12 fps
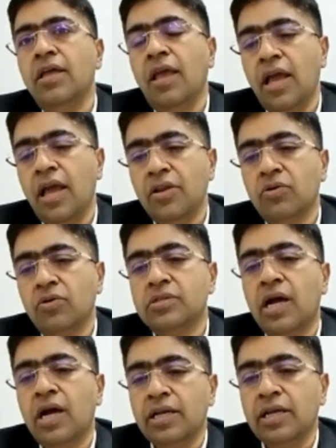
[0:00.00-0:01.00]
and your
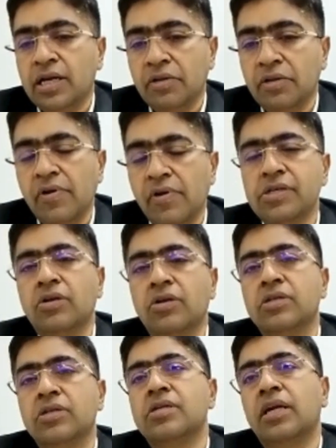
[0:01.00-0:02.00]
site activation
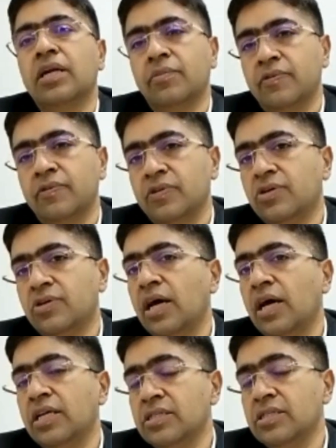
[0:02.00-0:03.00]
or startup of the
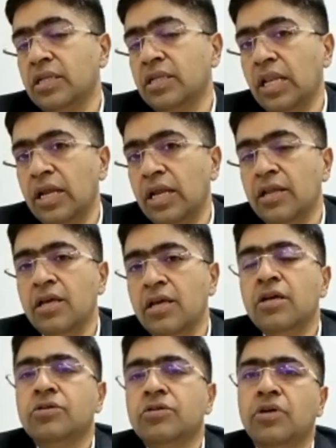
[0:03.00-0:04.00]
trial is delayed.
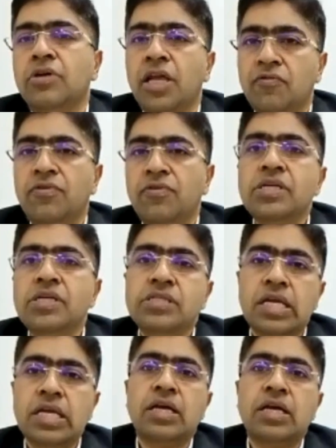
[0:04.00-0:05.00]
So every
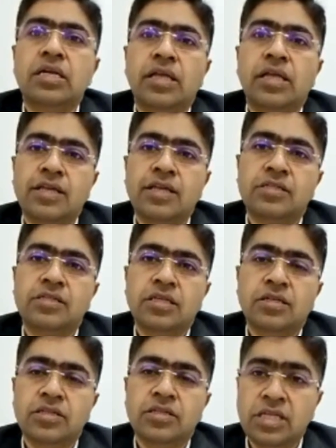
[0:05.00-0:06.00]
single day's
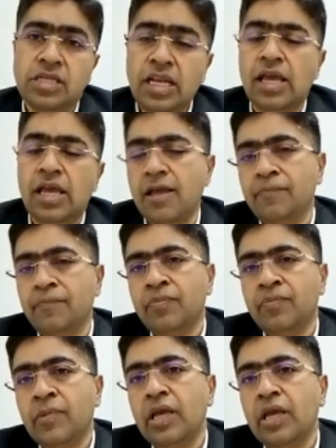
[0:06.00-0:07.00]
delay
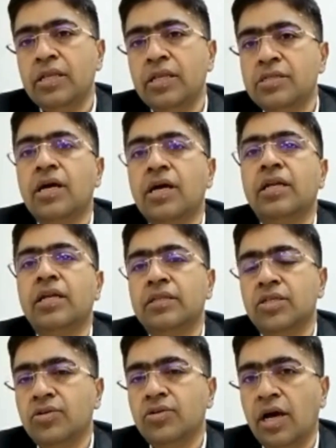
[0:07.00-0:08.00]
in starting
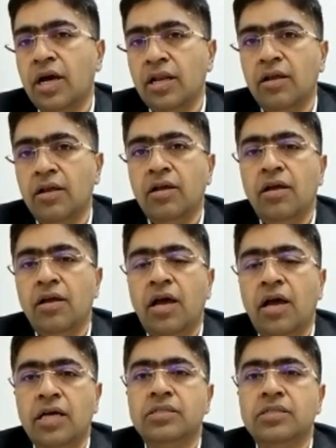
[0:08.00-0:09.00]
the trial
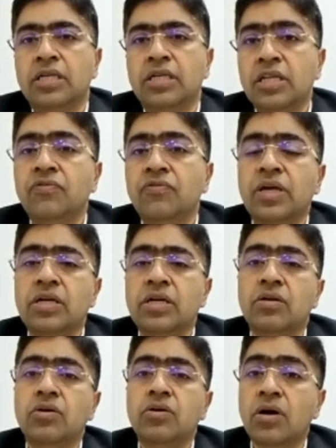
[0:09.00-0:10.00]
has significant
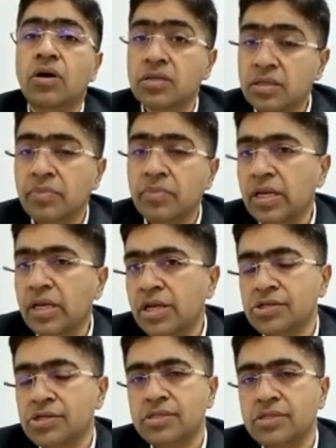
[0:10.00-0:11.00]
cost
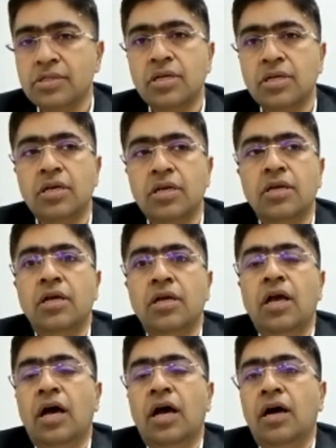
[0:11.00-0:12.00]
implications,
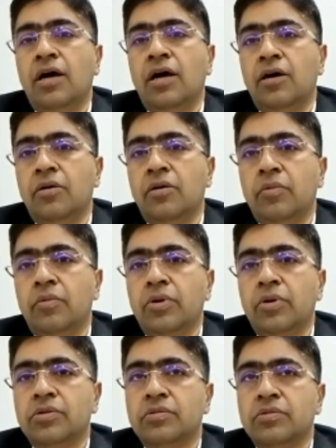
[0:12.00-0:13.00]

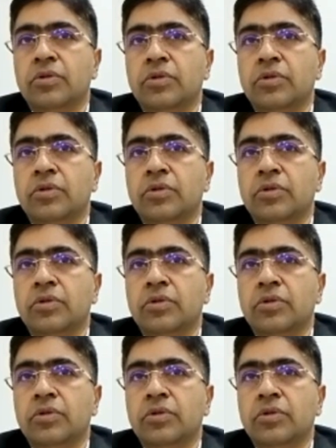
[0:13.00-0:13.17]
because